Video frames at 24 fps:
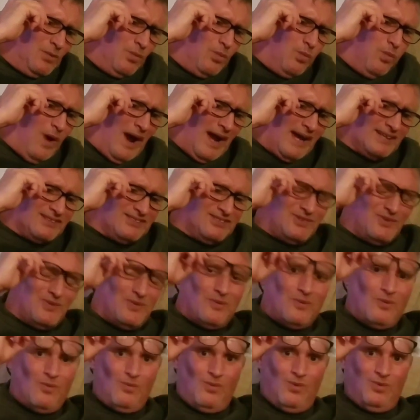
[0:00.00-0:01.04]
whacked
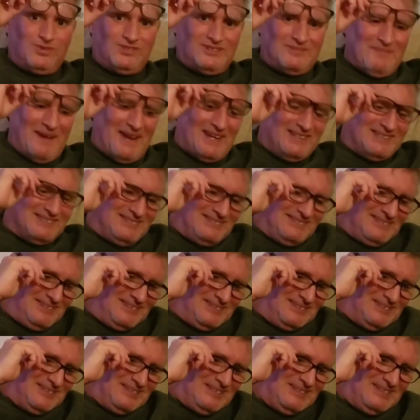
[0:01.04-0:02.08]
watermelon,
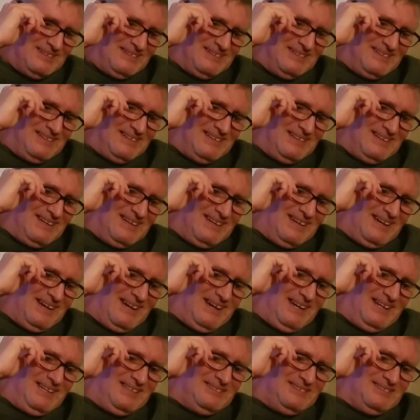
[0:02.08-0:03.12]

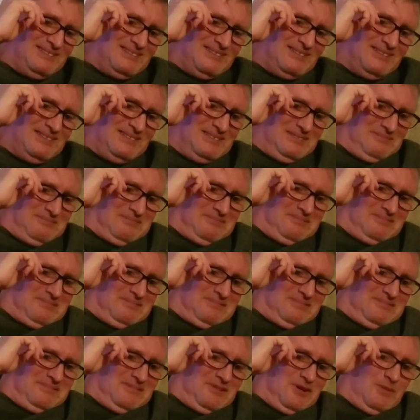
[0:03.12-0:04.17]
and
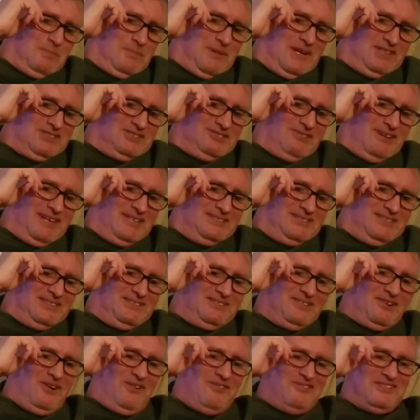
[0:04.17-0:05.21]

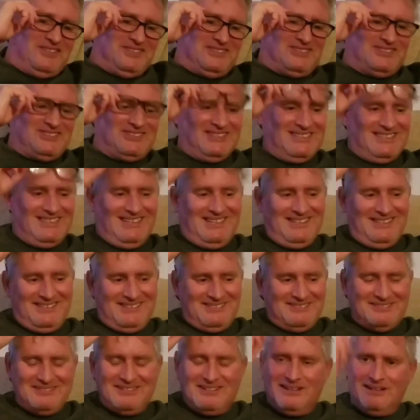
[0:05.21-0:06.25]
obliterated orange.
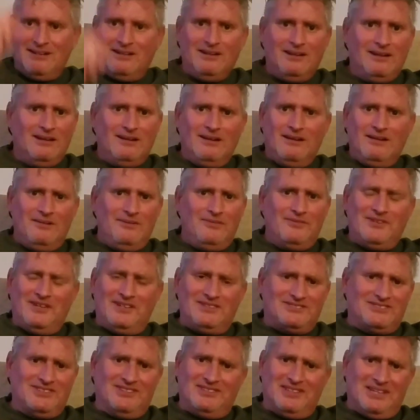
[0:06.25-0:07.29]
Who
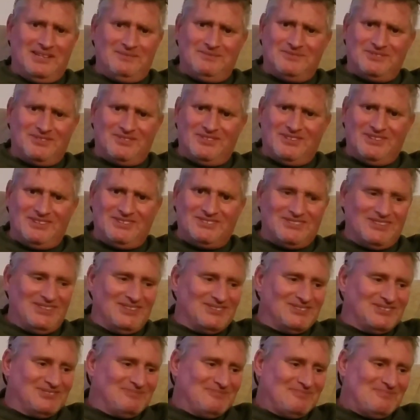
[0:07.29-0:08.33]
thinks the names of these
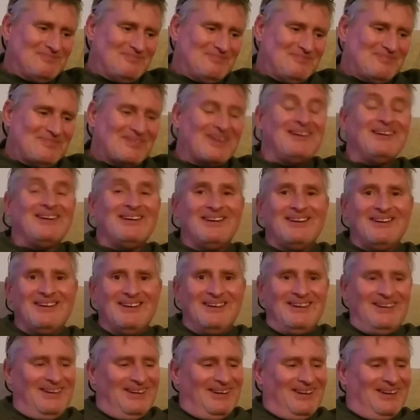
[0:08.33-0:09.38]
things?
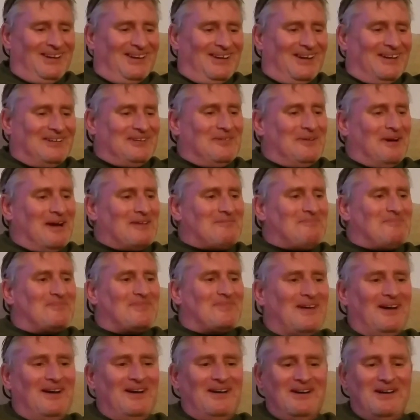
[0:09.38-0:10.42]
Anyway,
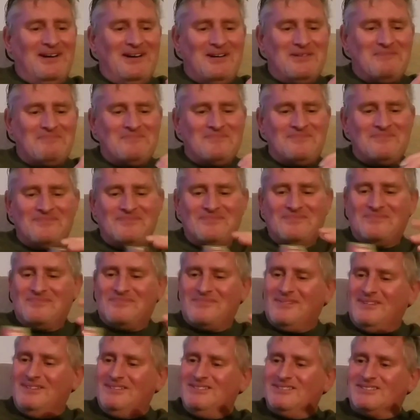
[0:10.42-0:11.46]
nice
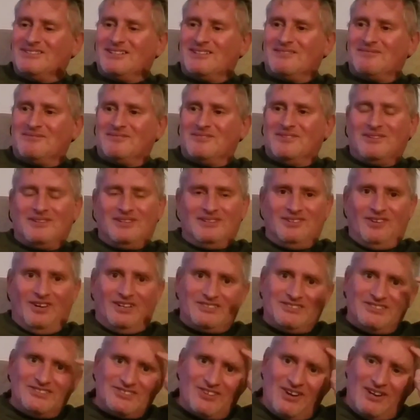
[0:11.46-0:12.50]

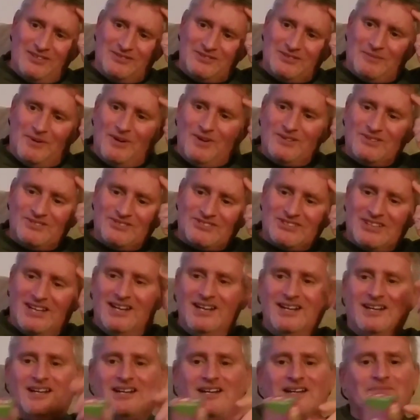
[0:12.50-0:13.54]
design on the box.
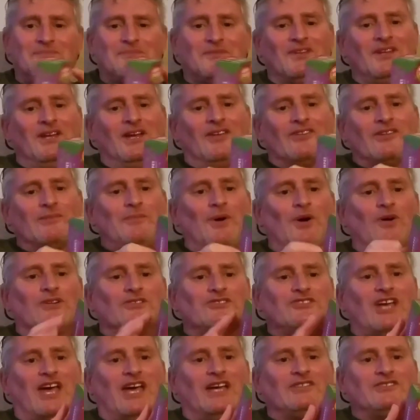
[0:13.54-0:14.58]
The
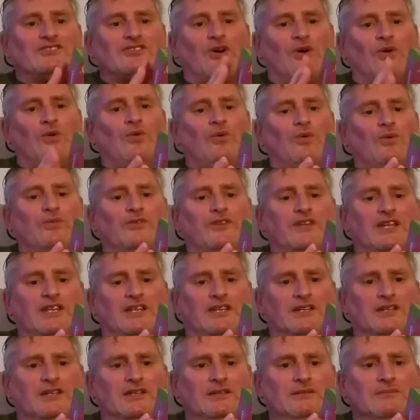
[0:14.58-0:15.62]
box has all
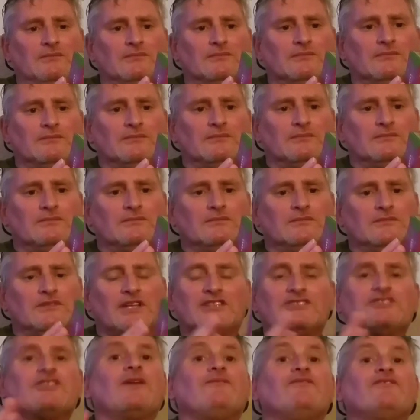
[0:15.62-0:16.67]
the
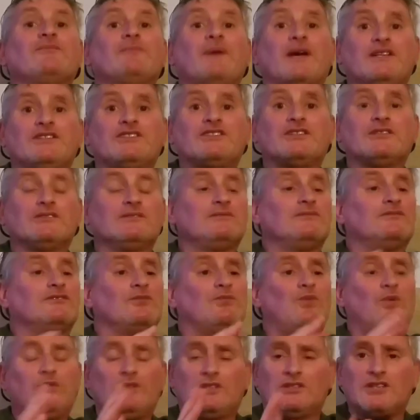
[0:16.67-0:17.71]
necessary information, the
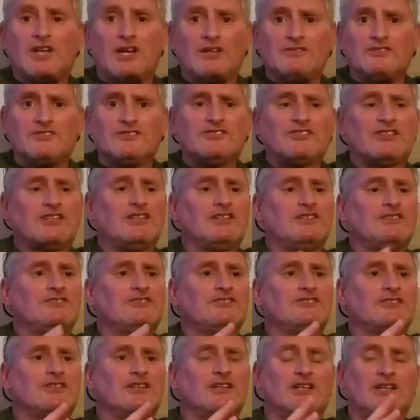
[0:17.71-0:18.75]
warning
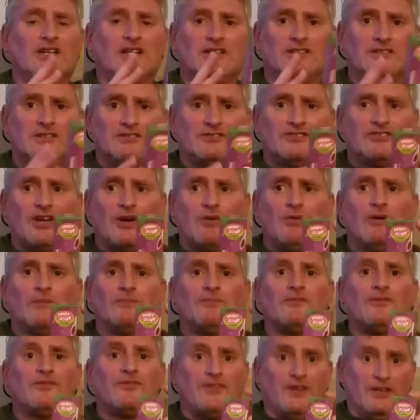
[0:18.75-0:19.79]
notices and so
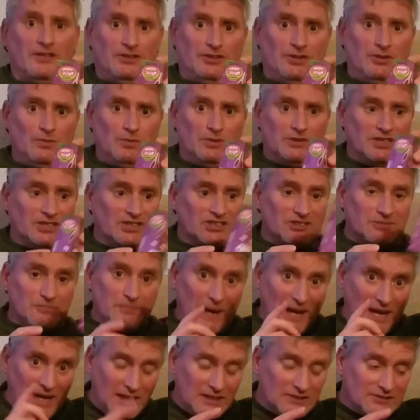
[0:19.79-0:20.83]
on that you would
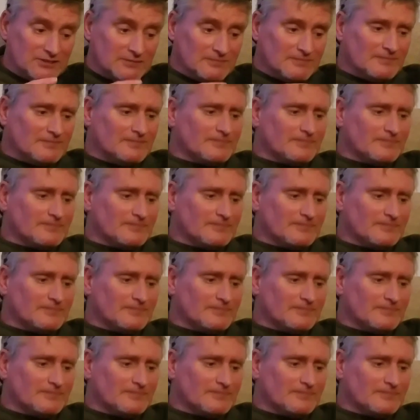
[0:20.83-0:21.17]
expect.